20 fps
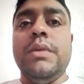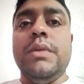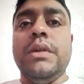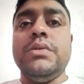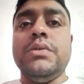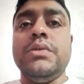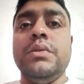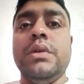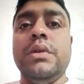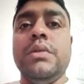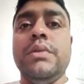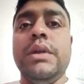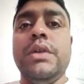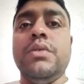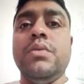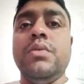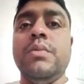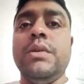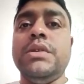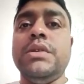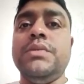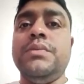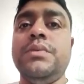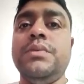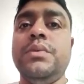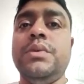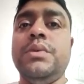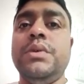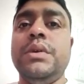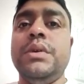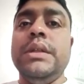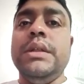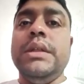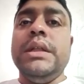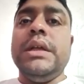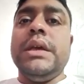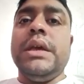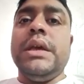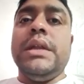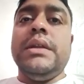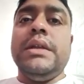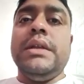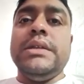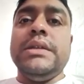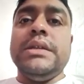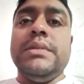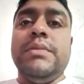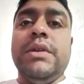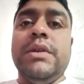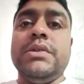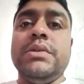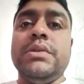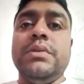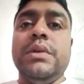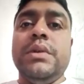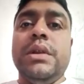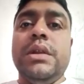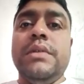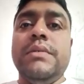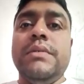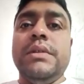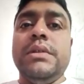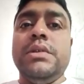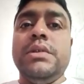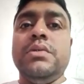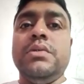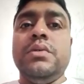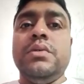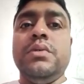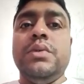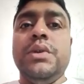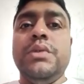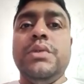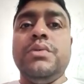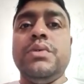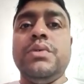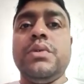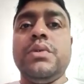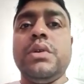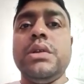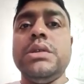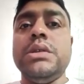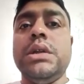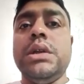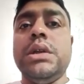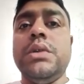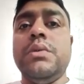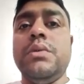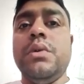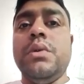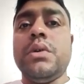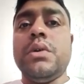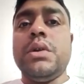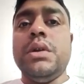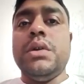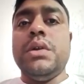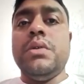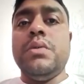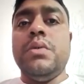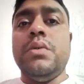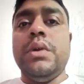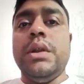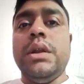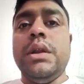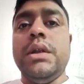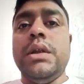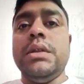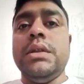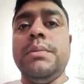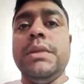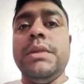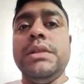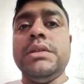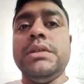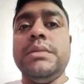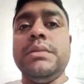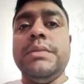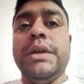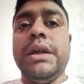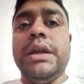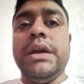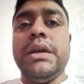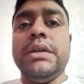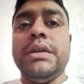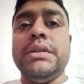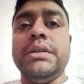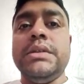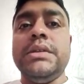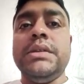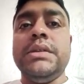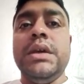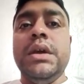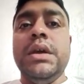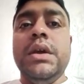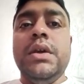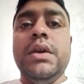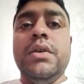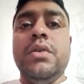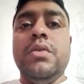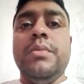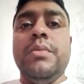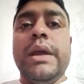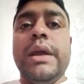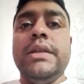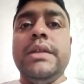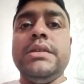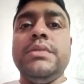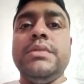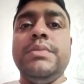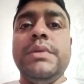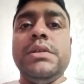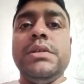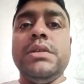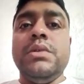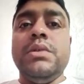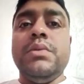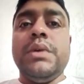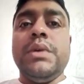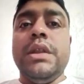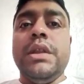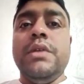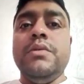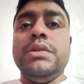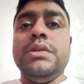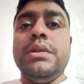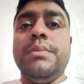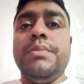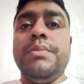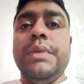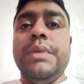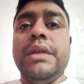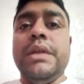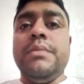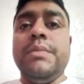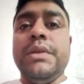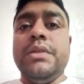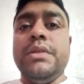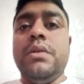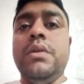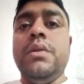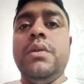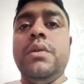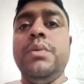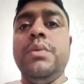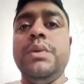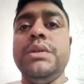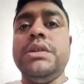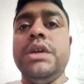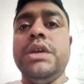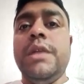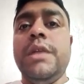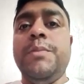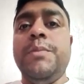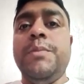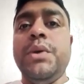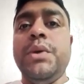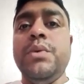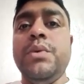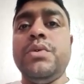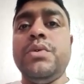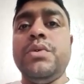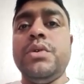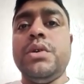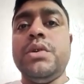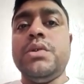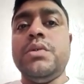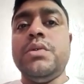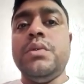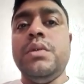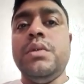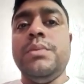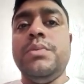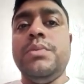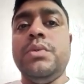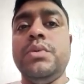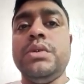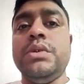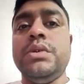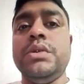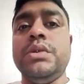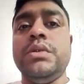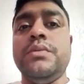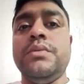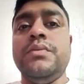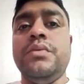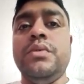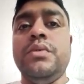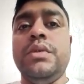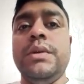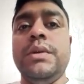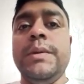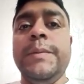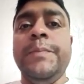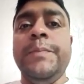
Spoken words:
blood sugar, while too much food can raise the blood sugar levels. So you should consult your doctor to coordinate the meals and medications. To balance meals, you can use the plate method, which help you to control the portions of food.